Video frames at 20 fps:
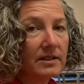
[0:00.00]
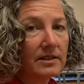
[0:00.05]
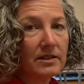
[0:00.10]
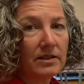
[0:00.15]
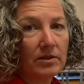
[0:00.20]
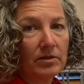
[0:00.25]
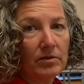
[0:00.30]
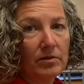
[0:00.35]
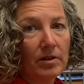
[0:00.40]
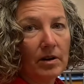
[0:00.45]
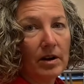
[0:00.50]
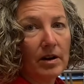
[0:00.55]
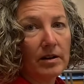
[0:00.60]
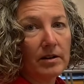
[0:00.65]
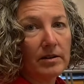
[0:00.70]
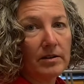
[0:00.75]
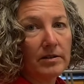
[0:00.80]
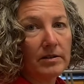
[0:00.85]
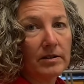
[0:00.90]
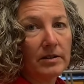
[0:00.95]
so
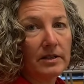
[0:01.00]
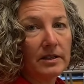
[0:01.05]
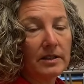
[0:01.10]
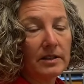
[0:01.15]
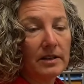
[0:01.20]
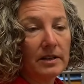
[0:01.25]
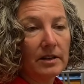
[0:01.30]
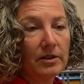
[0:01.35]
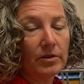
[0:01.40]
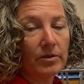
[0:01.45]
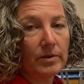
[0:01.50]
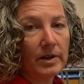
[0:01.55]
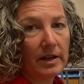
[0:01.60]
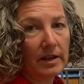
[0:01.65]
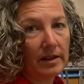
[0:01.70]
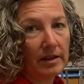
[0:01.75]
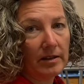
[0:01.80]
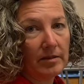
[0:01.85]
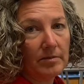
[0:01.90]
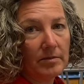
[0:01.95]
our
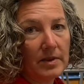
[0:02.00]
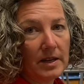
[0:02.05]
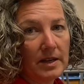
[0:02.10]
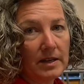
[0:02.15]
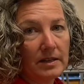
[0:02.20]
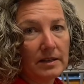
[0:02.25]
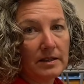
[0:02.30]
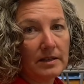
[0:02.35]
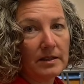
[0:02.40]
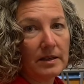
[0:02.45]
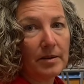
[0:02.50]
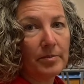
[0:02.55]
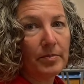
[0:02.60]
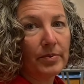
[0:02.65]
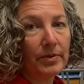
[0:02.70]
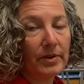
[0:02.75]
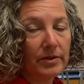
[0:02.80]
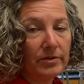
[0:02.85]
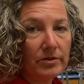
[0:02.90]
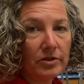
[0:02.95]
curriculum is
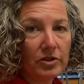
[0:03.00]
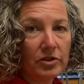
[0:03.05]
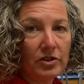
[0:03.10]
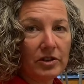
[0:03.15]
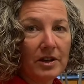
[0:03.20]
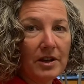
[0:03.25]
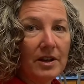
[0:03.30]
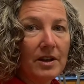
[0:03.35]
approached